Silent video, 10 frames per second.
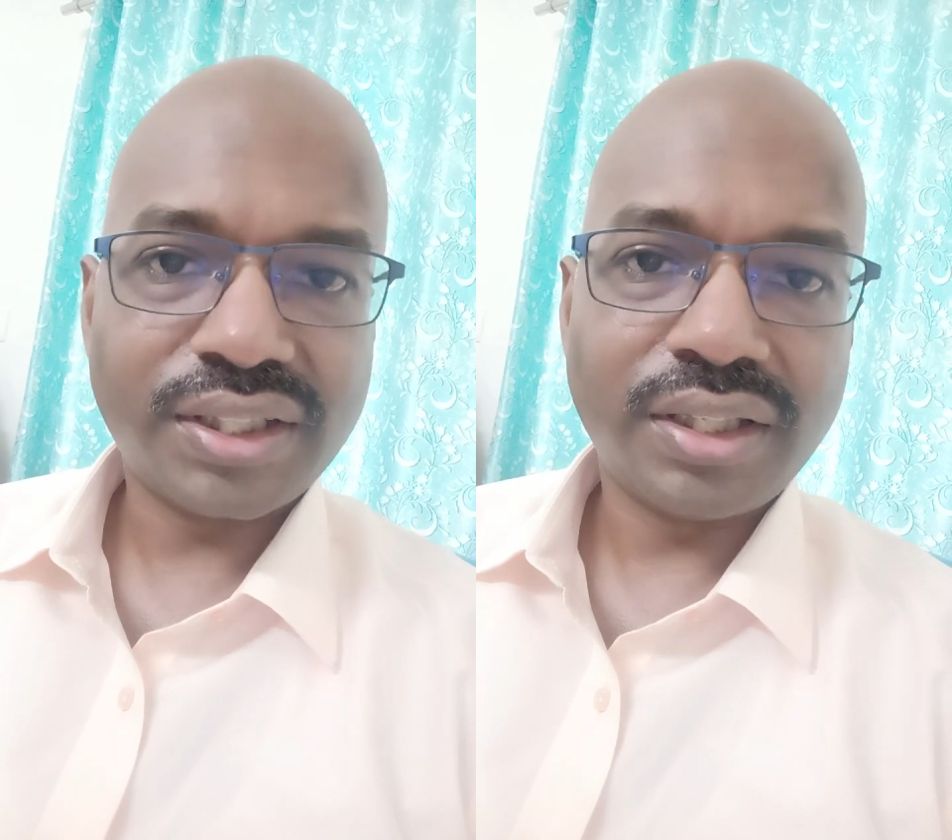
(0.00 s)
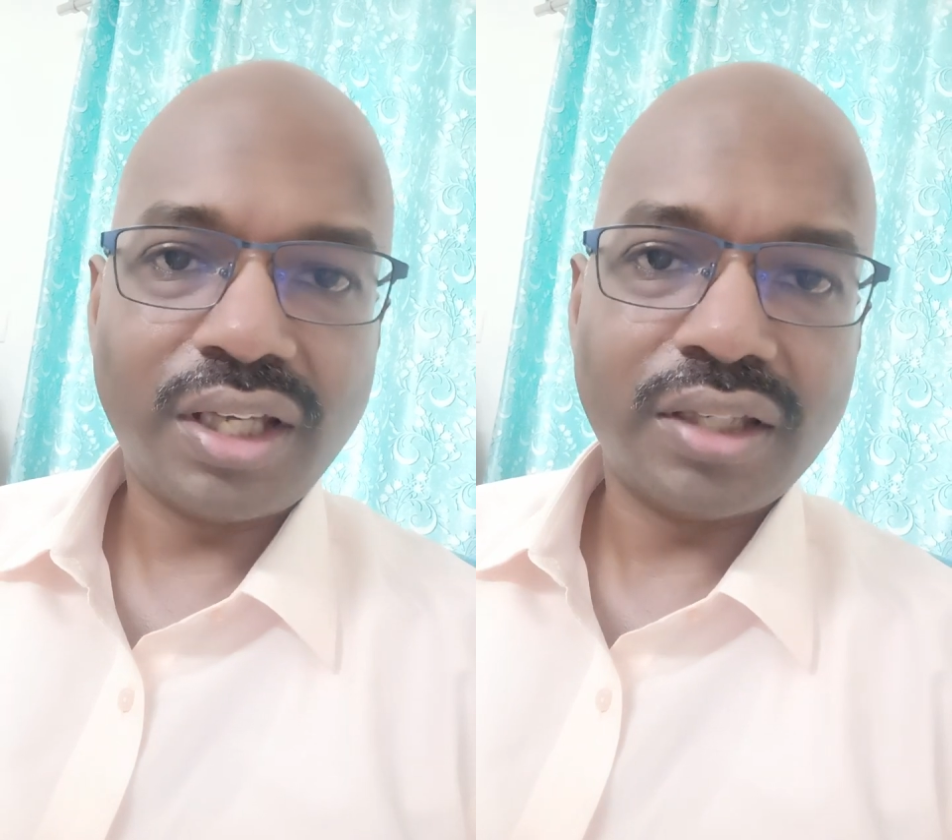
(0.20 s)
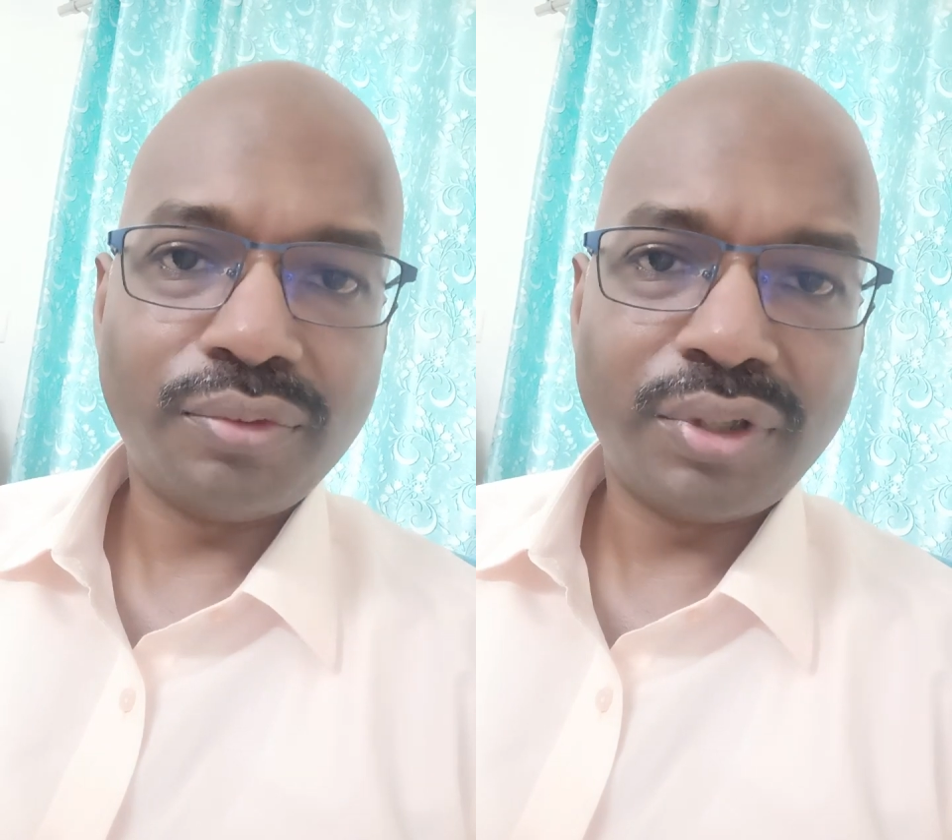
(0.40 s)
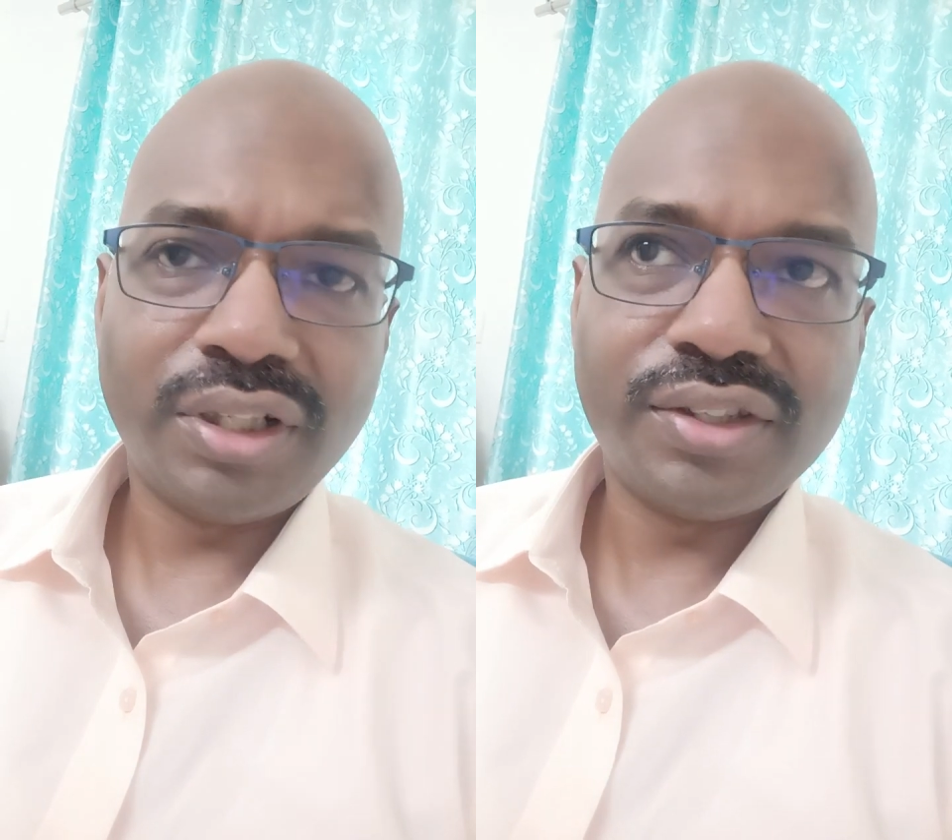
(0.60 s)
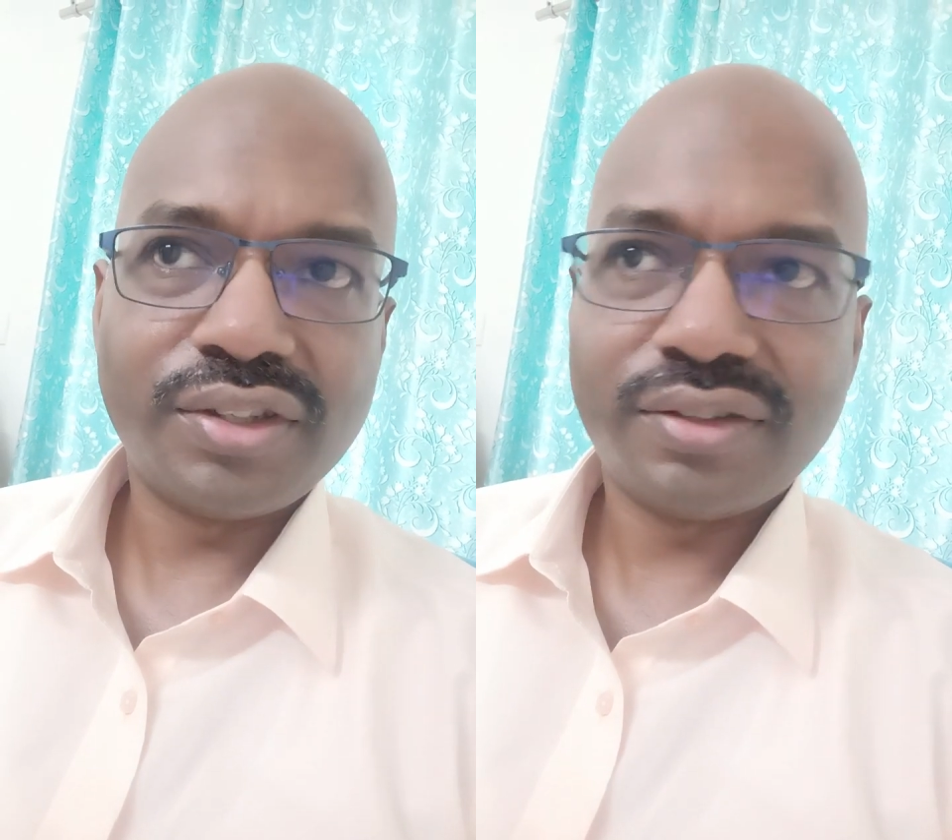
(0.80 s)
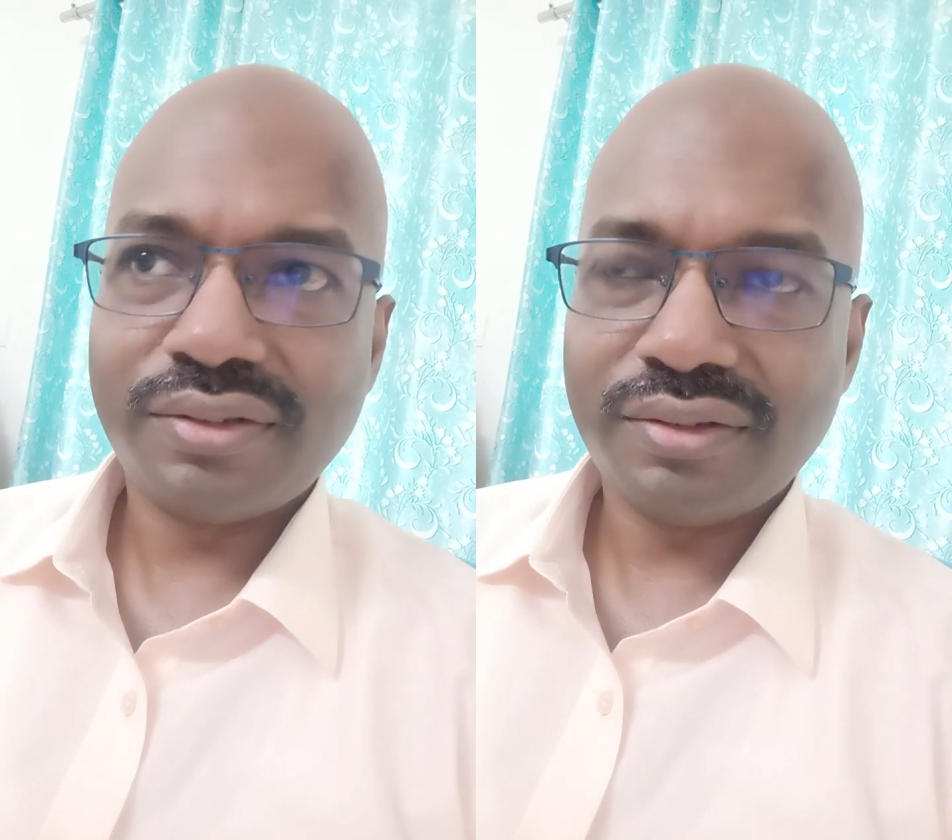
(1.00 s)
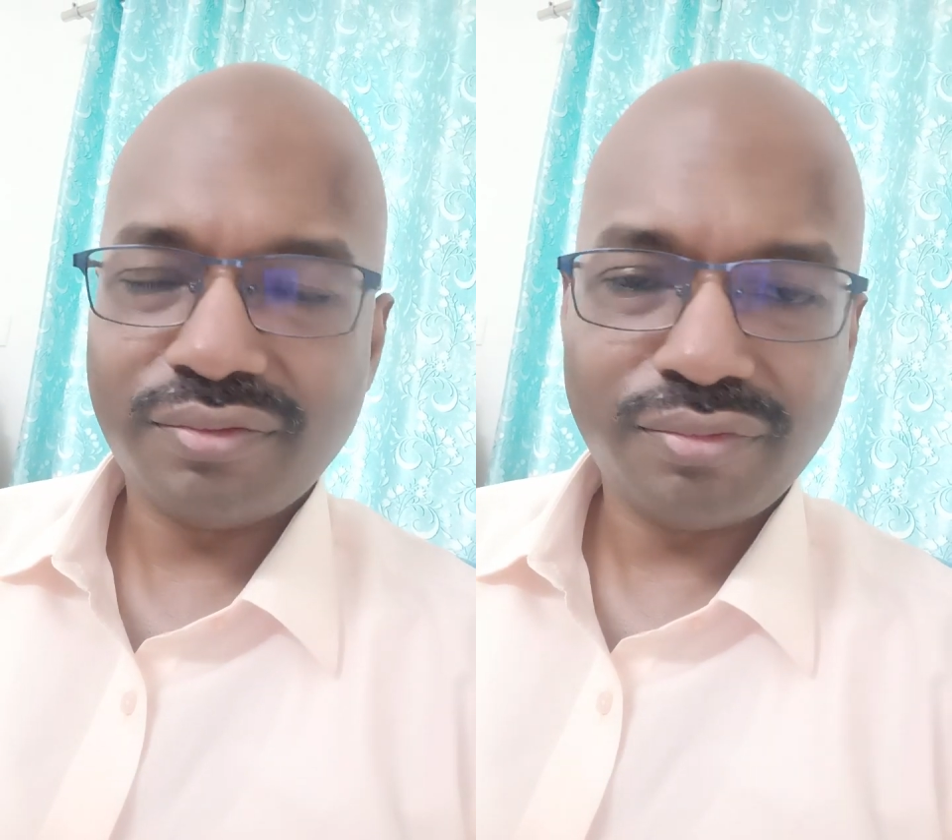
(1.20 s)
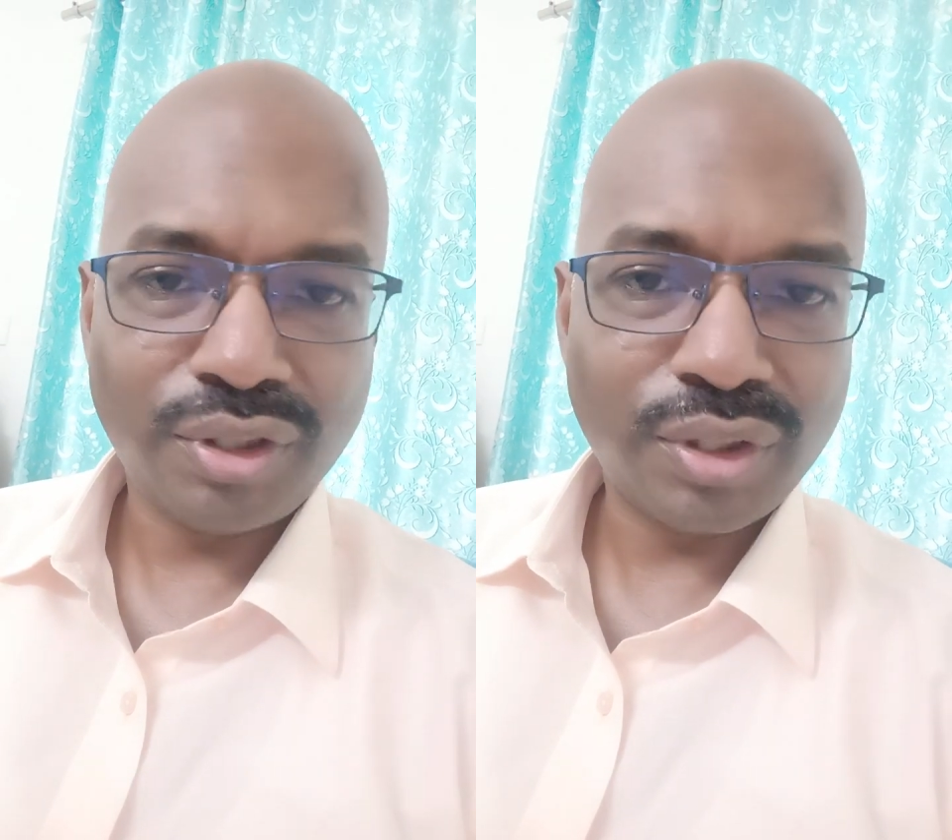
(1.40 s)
and the other one is when you're